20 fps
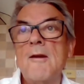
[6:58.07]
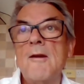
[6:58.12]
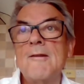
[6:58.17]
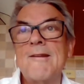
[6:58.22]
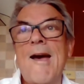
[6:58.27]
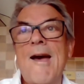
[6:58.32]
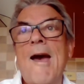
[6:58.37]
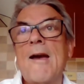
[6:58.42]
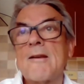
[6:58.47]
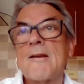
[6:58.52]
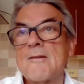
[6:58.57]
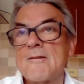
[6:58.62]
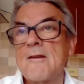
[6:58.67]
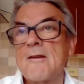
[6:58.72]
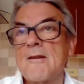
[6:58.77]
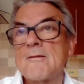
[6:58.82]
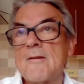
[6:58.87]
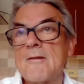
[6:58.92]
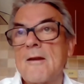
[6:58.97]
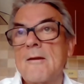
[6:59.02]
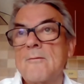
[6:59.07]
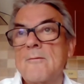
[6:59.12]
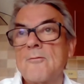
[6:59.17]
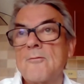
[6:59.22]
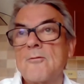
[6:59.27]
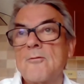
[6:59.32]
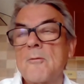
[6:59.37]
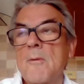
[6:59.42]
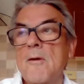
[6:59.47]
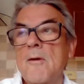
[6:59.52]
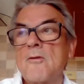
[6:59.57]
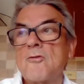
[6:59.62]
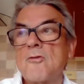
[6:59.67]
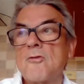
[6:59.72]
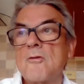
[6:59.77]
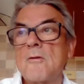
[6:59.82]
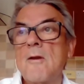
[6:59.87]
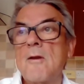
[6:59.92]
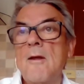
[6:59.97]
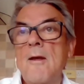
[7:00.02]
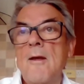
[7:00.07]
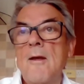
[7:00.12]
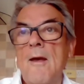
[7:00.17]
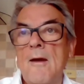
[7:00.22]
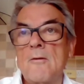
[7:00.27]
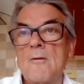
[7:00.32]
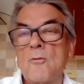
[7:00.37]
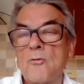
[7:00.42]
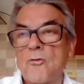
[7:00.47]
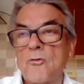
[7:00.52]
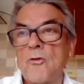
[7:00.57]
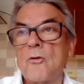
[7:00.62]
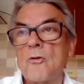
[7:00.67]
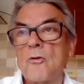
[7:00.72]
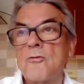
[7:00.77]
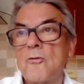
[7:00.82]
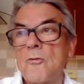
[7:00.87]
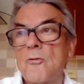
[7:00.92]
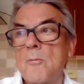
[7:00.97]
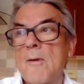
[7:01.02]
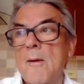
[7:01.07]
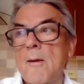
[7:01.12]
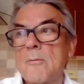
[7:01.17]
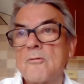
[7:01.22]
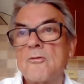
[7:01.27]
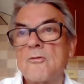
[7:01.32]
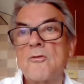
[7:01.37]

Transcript: to access that information, and also to be able to